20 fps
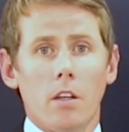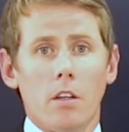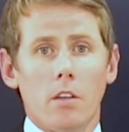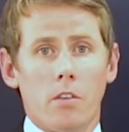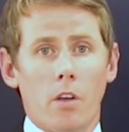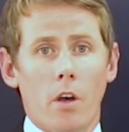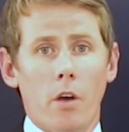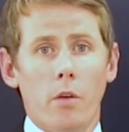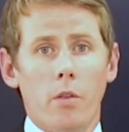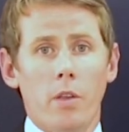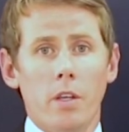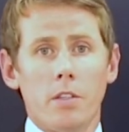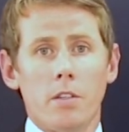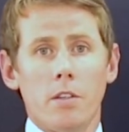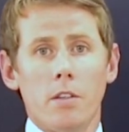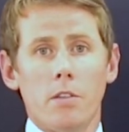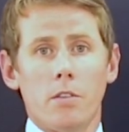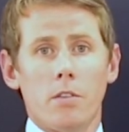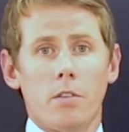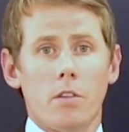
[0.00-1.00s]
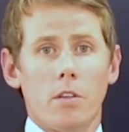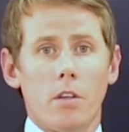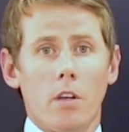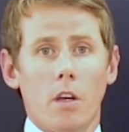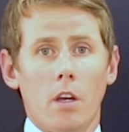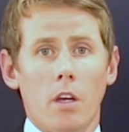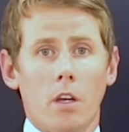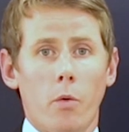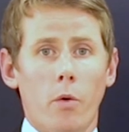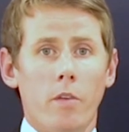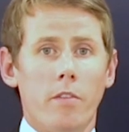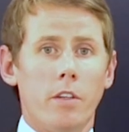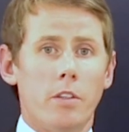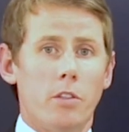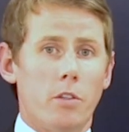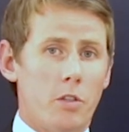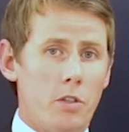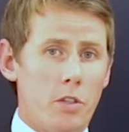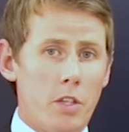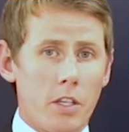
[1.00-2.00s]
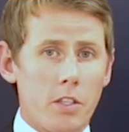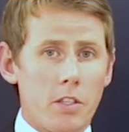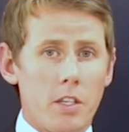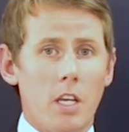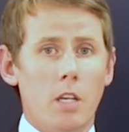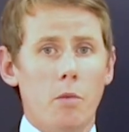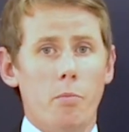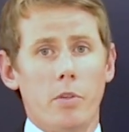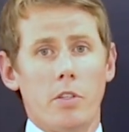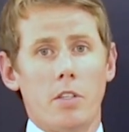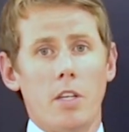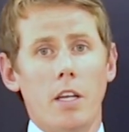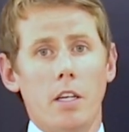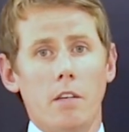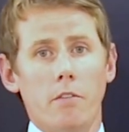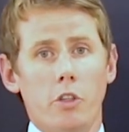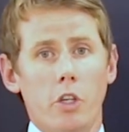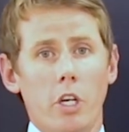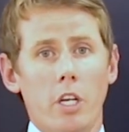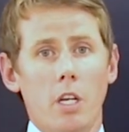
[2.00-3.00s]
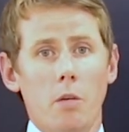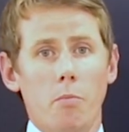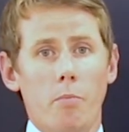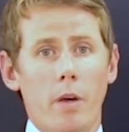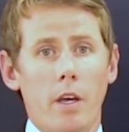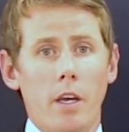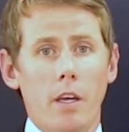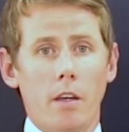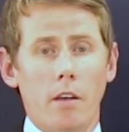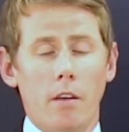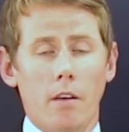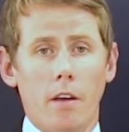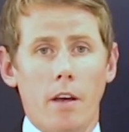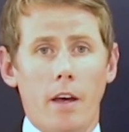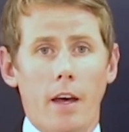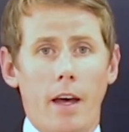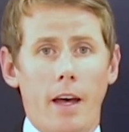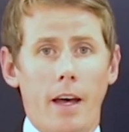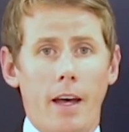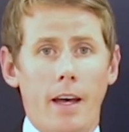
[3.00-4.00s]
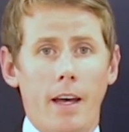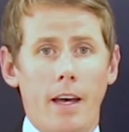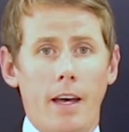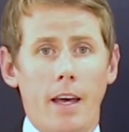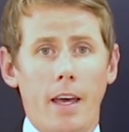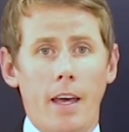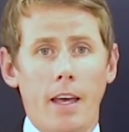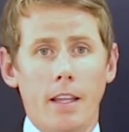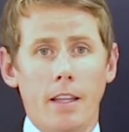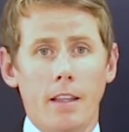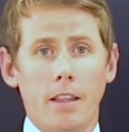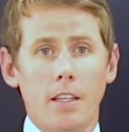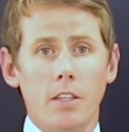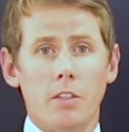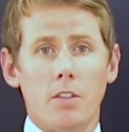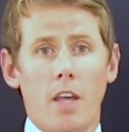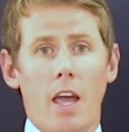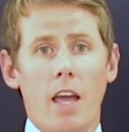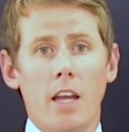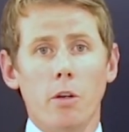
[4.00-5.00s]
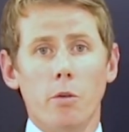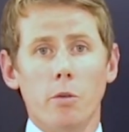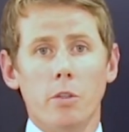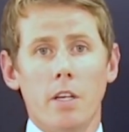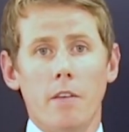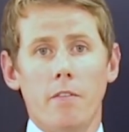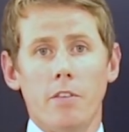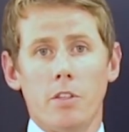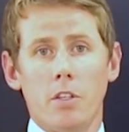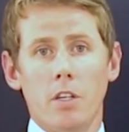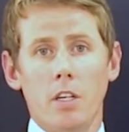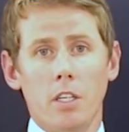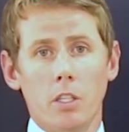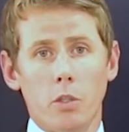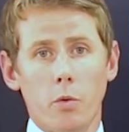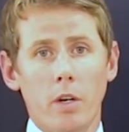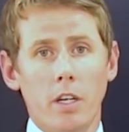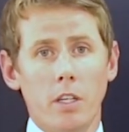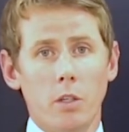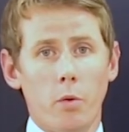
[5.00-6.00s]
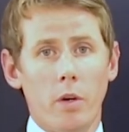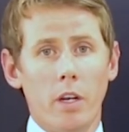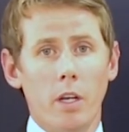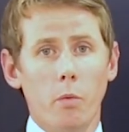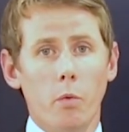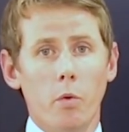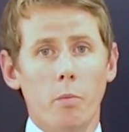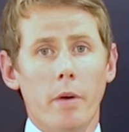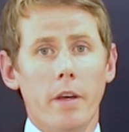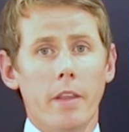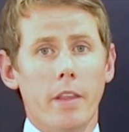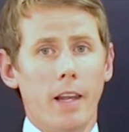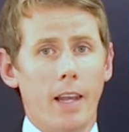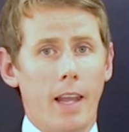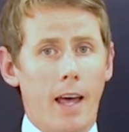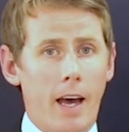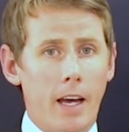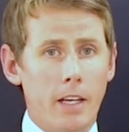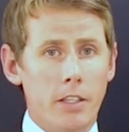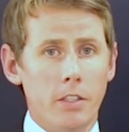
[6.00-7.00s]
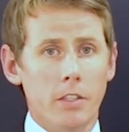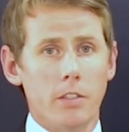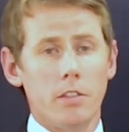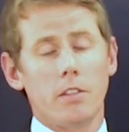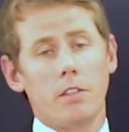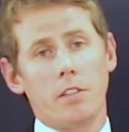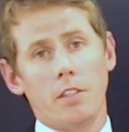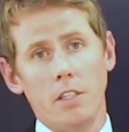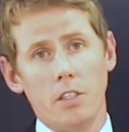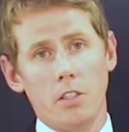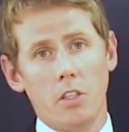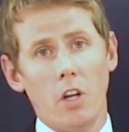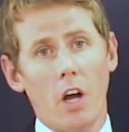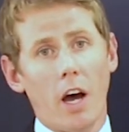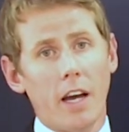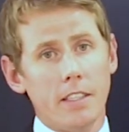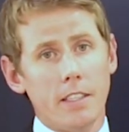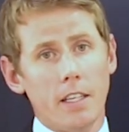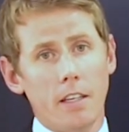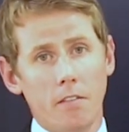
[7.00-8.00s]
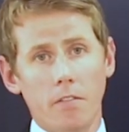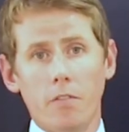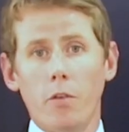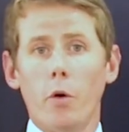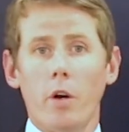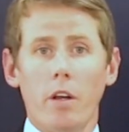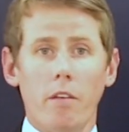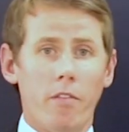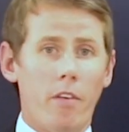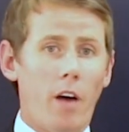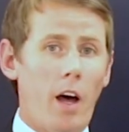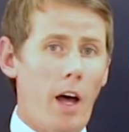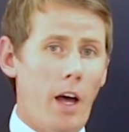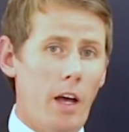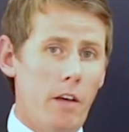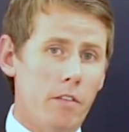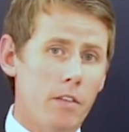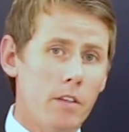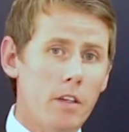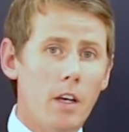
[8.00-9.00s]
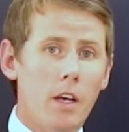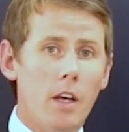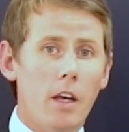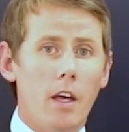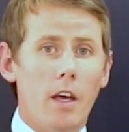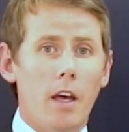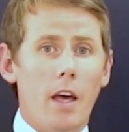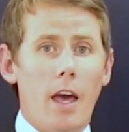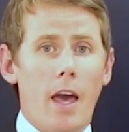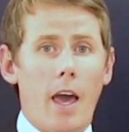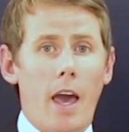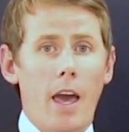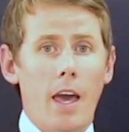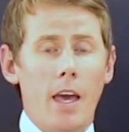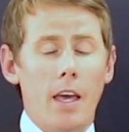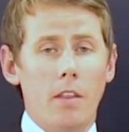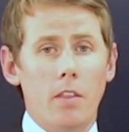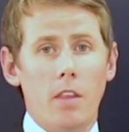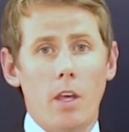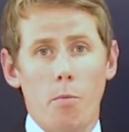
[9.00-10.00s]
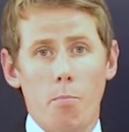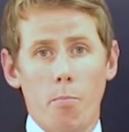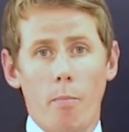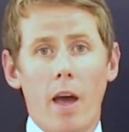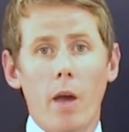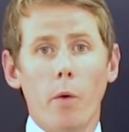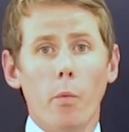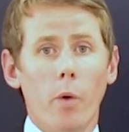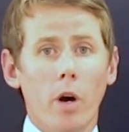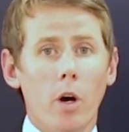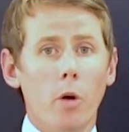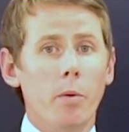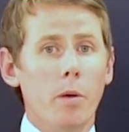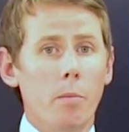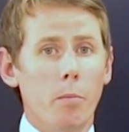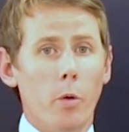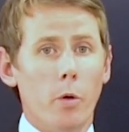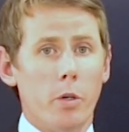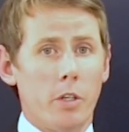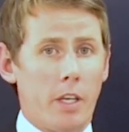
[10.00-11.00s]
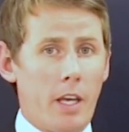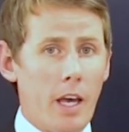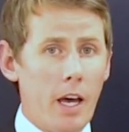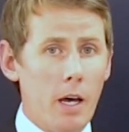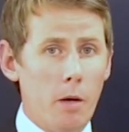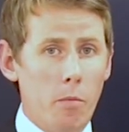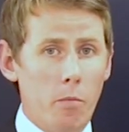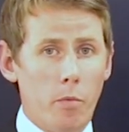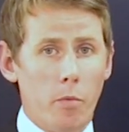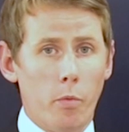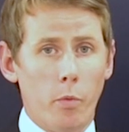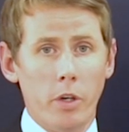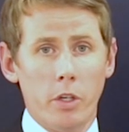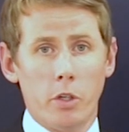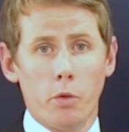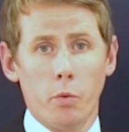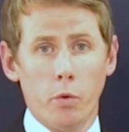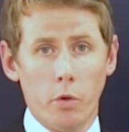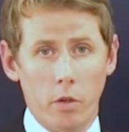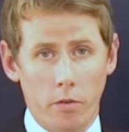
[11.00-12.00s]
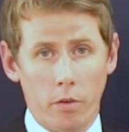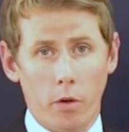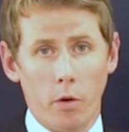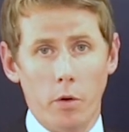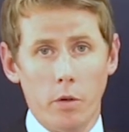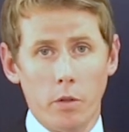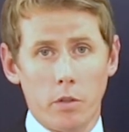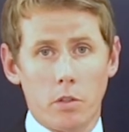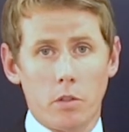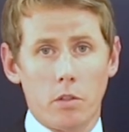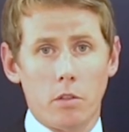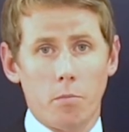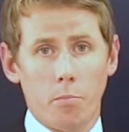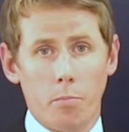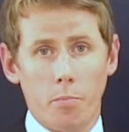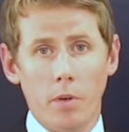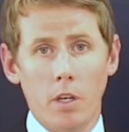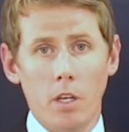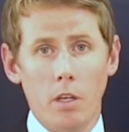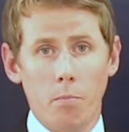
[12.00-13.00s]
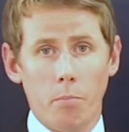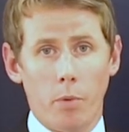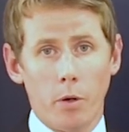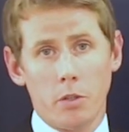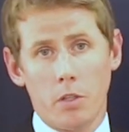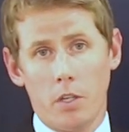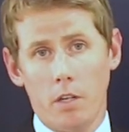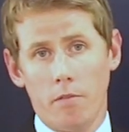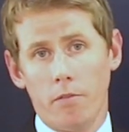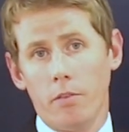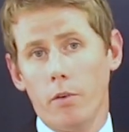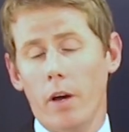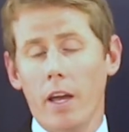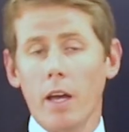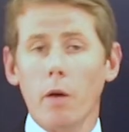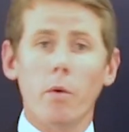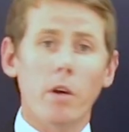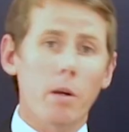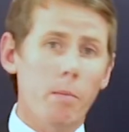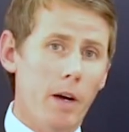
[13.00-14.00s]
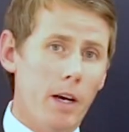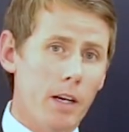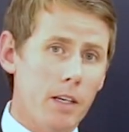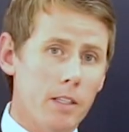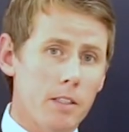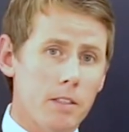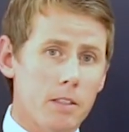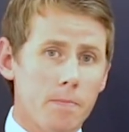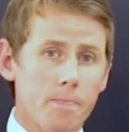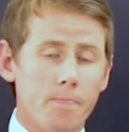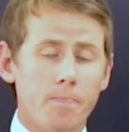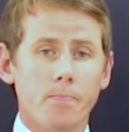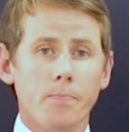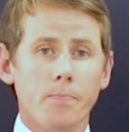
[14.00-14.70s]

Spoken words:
So this is equivalent to 16% of GDP, and this annual deficit in 2020 would be the largest since 1945. And there may well be more to come, which would, of course, be positive for equity markets.